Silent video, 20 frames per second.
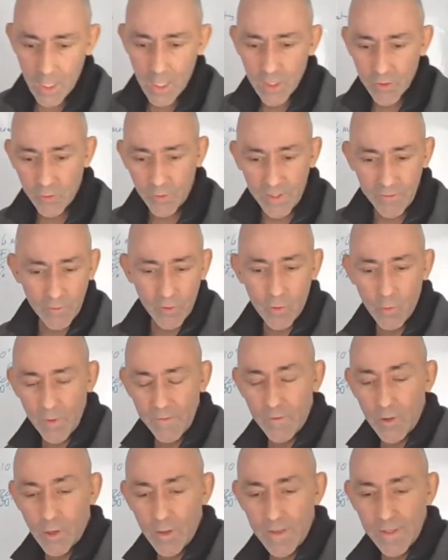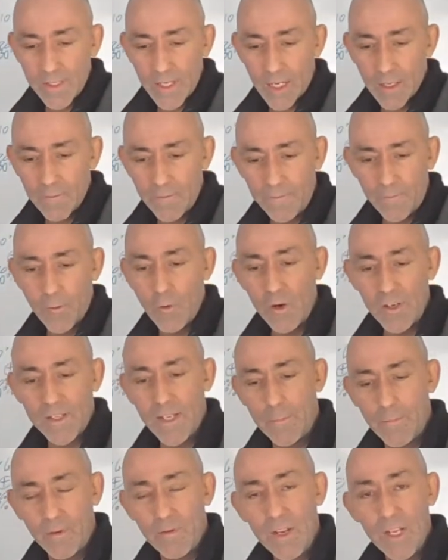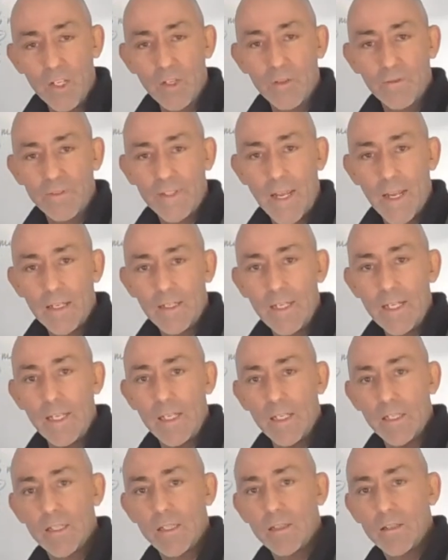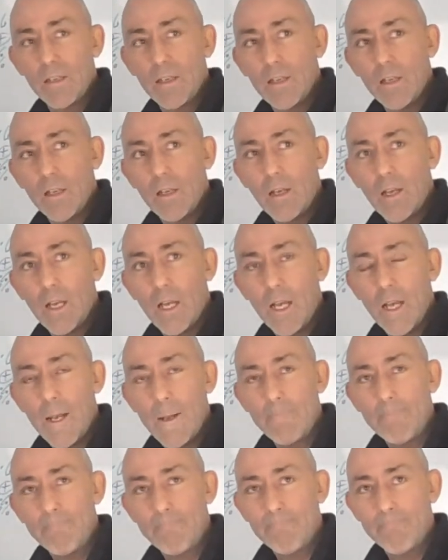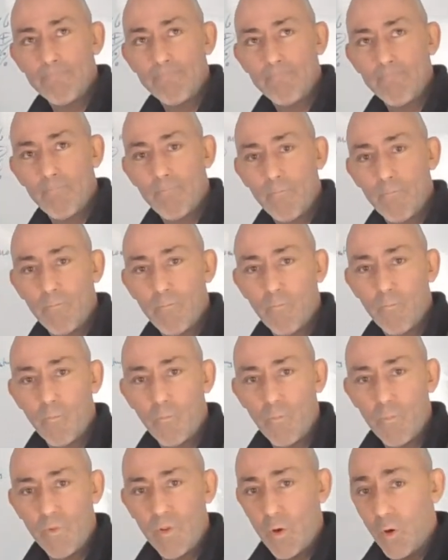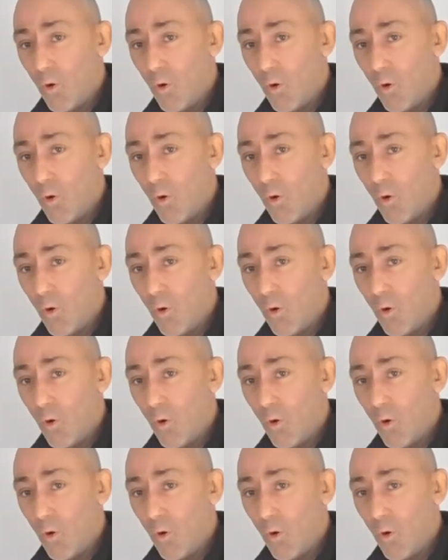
So even though we've got this kind of forced separation of techniques, the